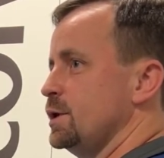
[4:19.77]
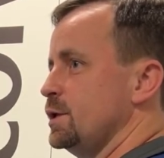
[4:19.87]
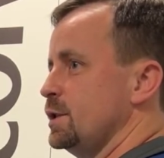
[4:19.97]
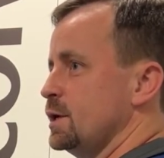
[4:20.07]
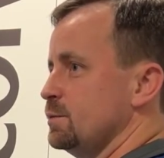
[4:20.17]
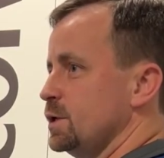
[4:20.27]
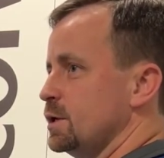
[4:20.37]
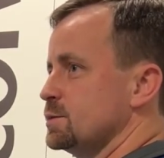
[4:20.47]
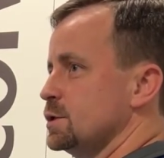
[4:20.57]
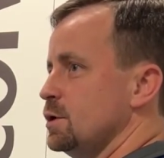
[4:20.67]
and that
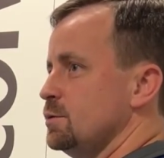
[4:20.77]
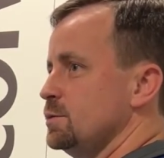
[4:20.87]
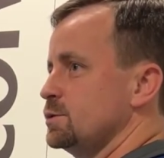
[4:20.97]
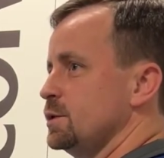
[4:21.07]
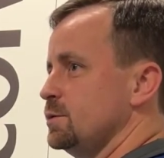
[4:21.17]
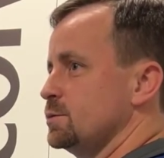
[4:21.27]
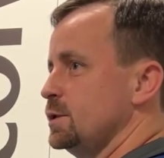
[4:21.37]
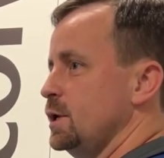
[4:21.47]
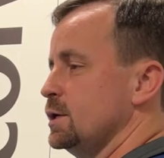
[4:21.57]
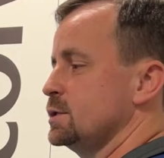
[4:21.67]
becomes the go-between between
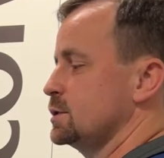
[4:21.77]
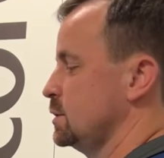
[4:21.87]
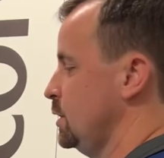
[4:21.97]
us.